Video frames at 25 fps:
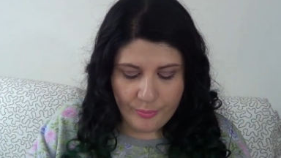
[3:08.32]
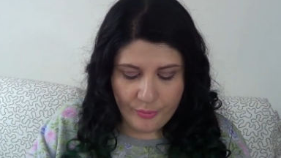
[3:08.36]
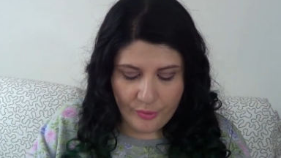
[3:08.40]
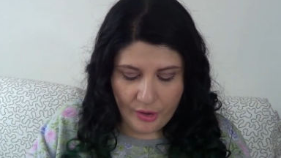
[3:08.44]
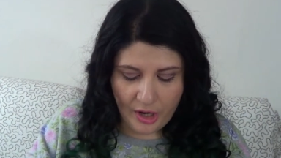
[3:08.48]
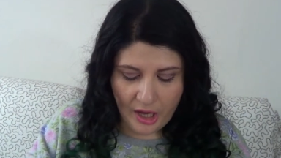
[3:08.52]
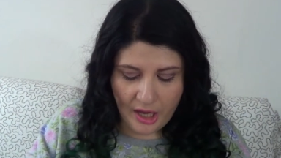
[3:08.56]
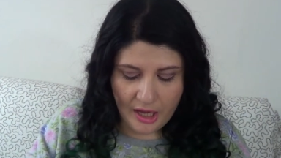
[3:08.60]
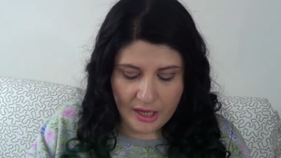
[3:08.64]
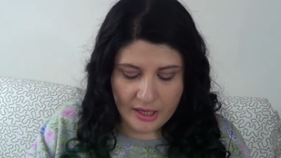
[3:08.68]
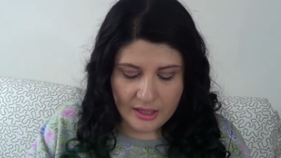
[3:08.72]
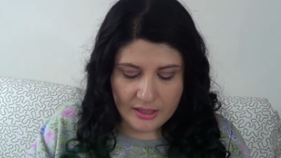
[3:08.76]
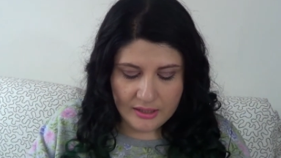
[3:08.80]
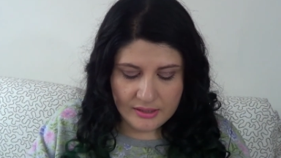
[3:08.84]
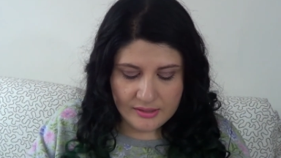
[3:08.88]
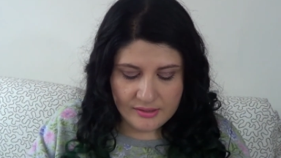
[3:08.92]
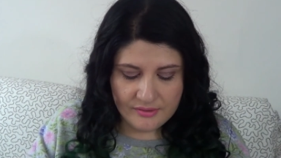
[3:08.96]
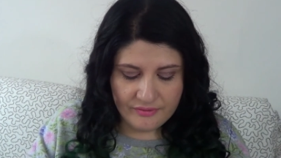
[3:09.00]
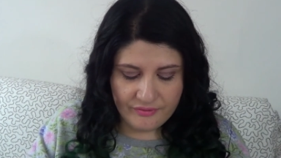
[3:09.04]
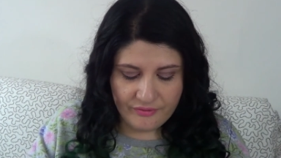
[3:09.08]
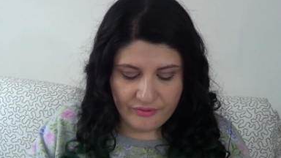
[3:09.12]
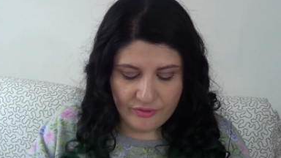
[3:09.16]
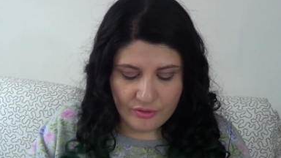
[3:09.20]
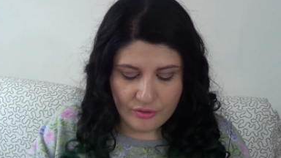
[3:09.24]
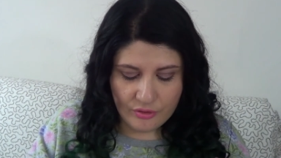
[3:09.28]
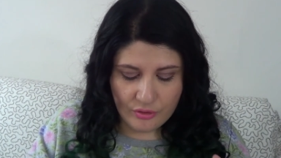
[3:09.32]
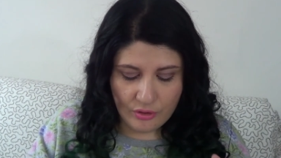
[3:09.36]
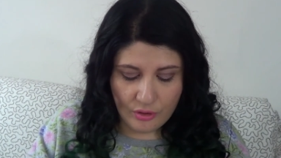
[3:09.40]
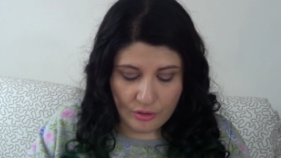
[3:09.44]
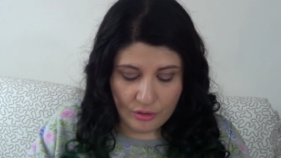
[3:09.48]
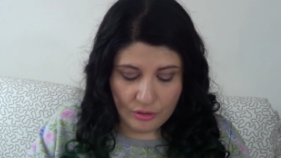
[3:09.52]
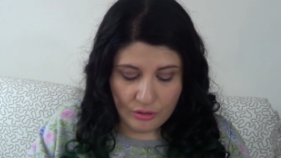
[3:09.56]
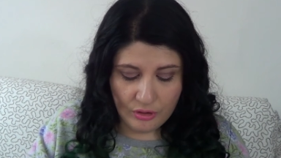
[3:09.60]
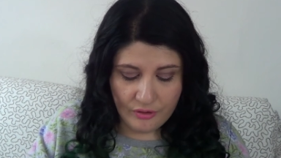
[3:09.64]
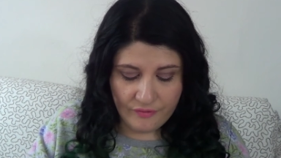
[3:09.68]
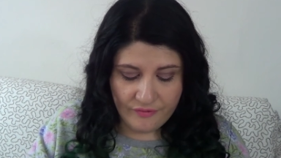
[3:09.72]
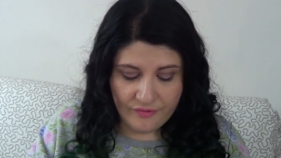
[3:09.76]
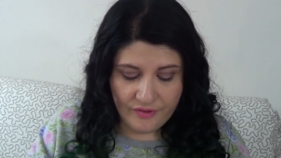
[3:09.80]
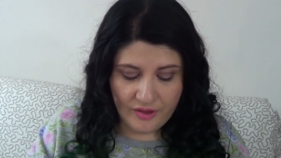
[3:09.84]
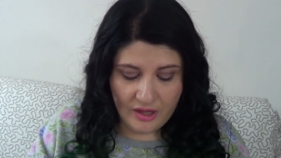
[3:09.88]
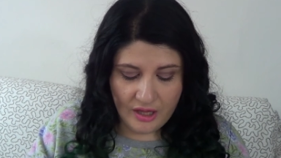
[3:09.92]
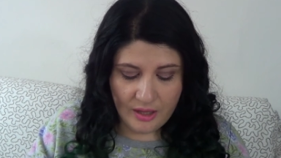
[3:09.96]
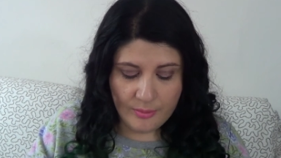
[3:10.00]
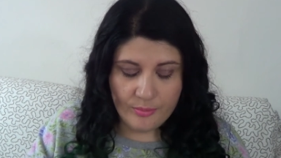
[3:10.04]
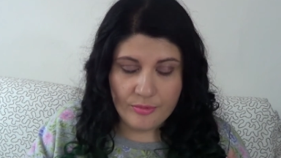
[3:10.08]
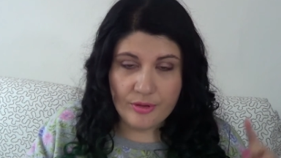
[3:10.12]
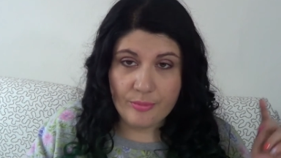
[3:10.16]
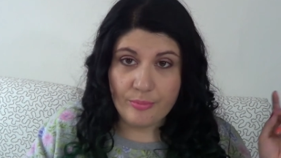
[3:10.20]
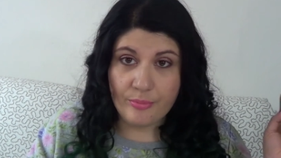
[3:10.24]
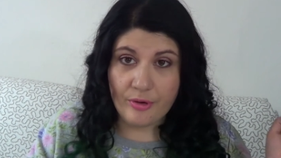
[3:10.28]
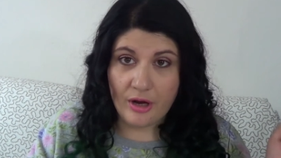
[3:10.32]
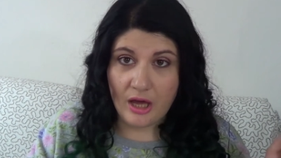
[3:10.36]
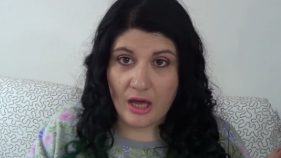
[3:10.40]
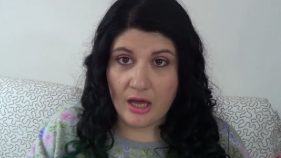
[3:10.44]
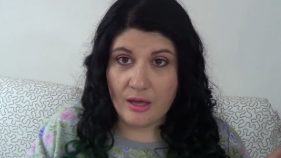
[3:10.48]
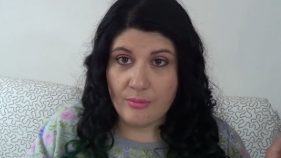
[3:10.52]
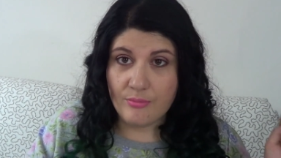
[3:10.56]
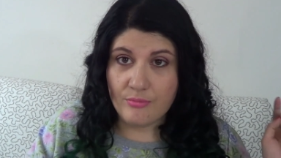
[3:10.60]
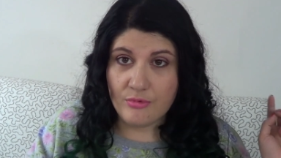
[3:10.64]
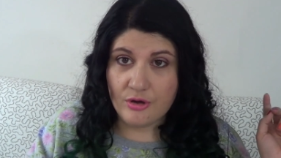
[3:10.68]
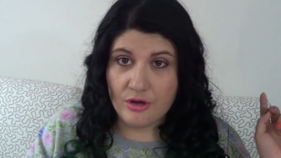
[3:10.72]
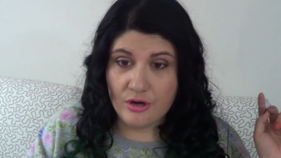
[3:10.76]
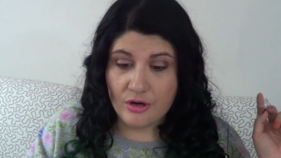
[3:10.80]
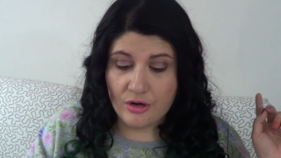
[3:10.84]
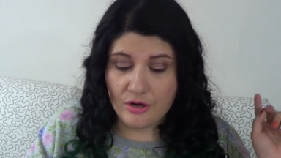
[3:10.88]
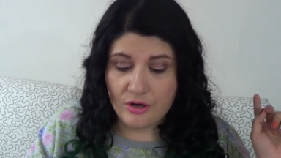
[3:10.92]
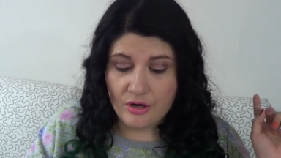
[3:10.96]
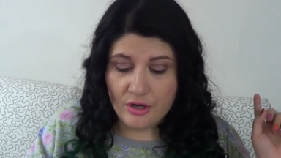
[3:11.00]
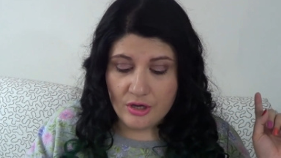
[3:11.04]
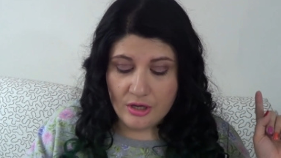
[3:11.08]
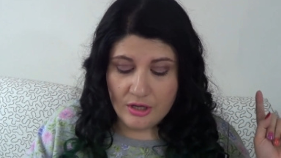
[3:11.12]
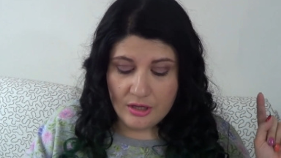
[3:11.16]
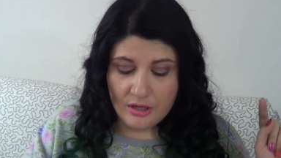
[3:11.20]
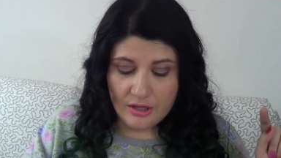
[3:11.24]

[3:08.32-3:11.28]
price for all of them, the primer,